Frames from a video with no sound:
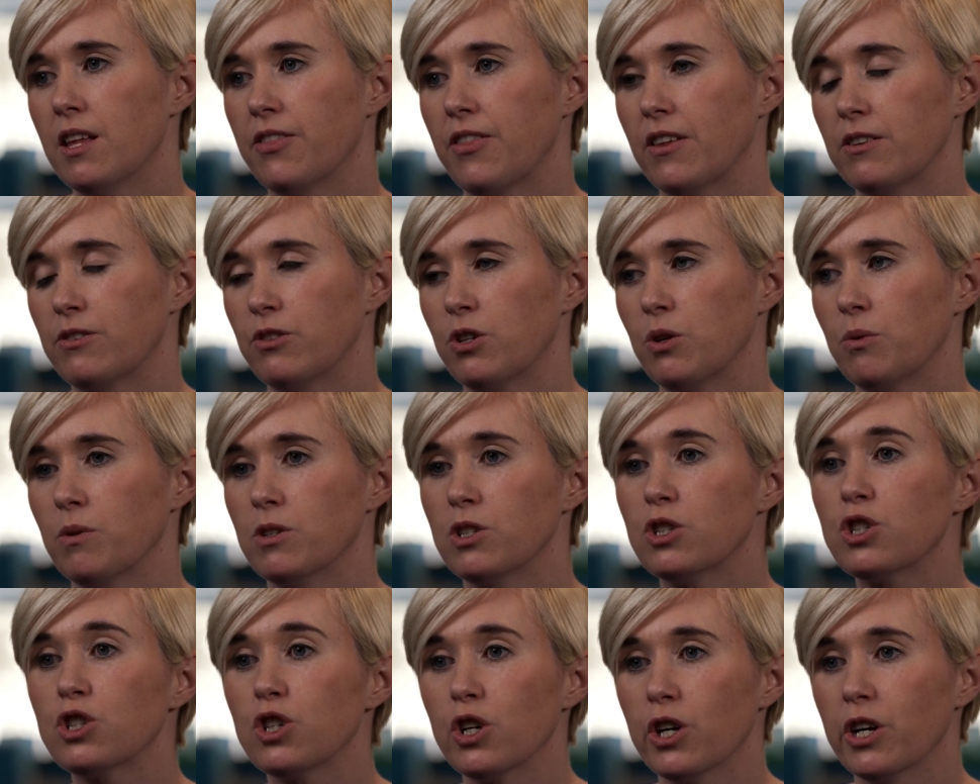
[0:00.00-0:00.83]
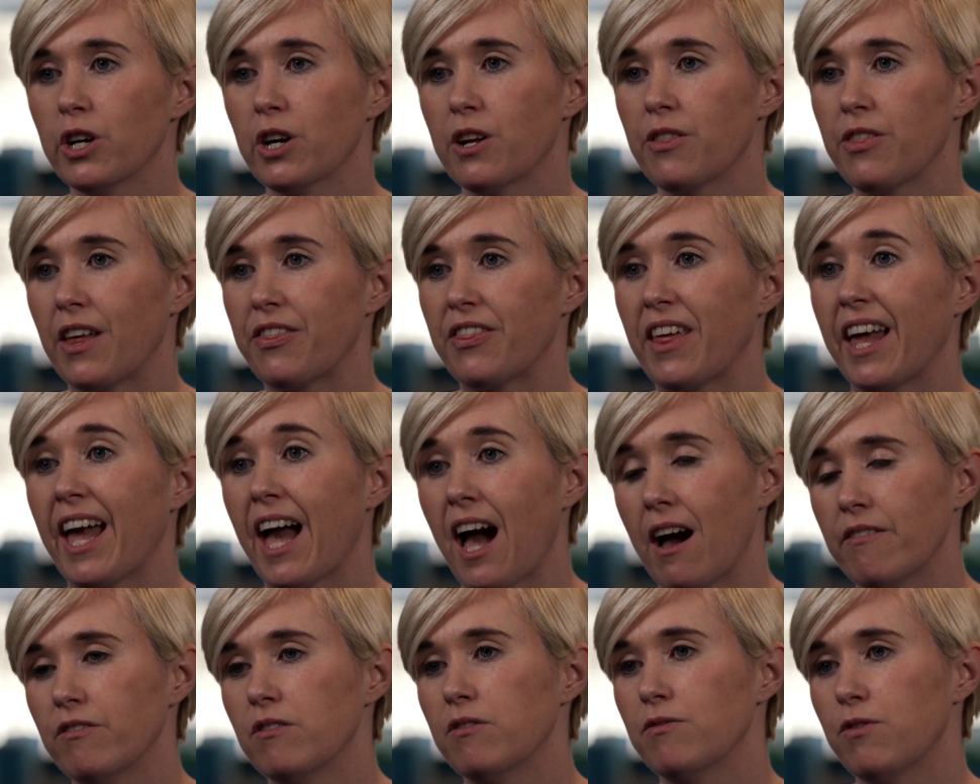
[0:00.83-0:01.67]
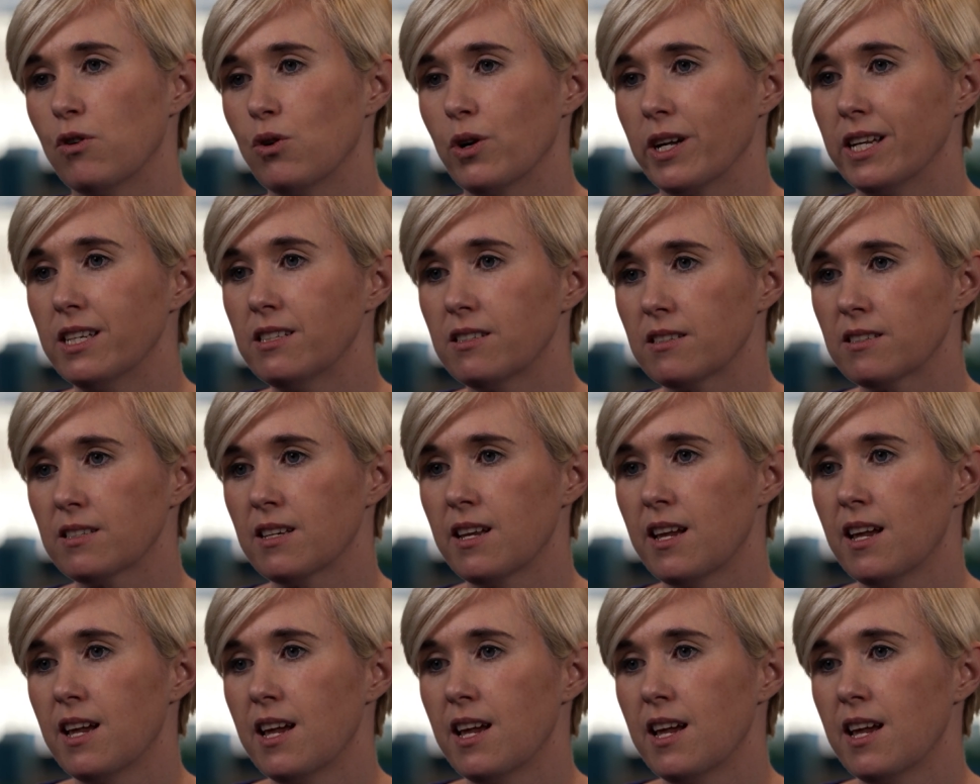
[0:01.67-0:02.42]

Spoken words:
to ensure that they have a voice.